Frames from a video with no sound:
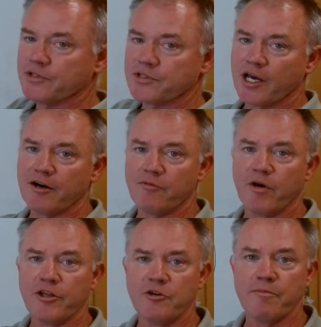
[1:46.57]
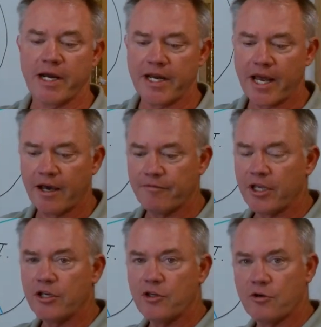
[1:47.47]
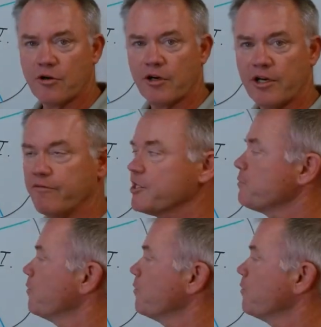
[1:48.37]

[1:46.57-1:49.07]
of what you might have in your investment